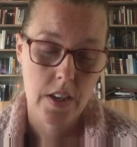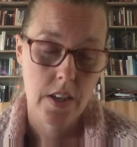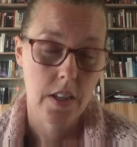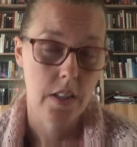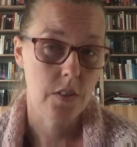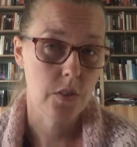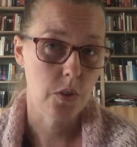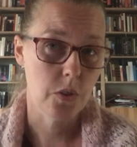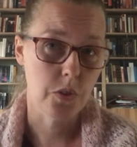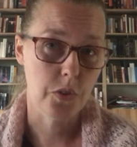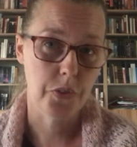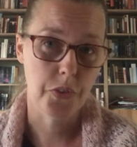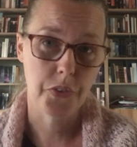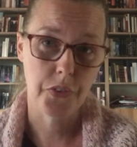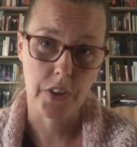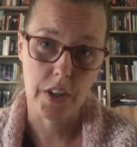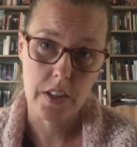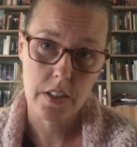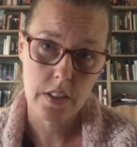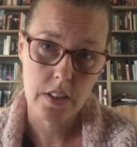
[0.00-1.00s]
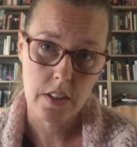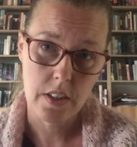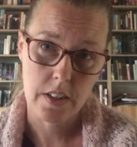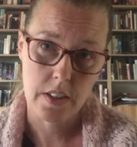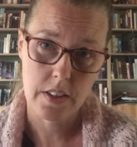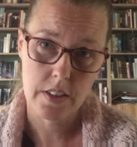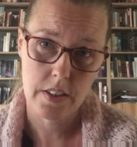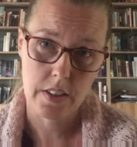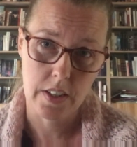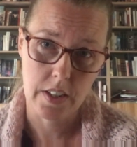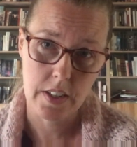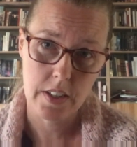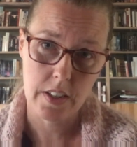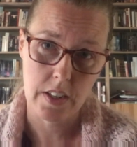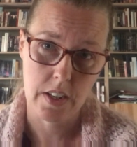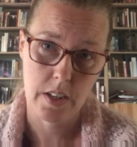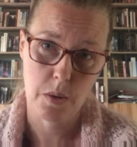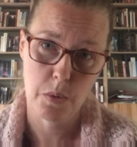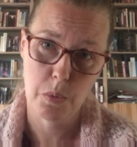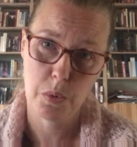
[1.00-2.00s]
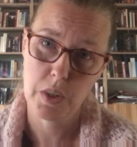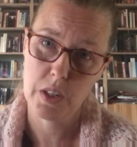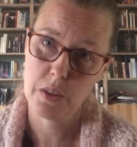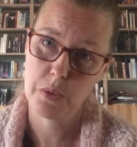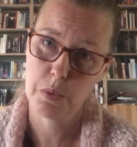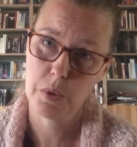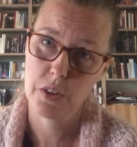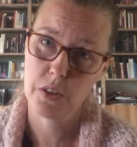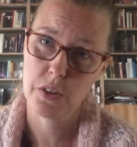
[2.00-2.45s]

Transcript: It's also fun, I think. I always want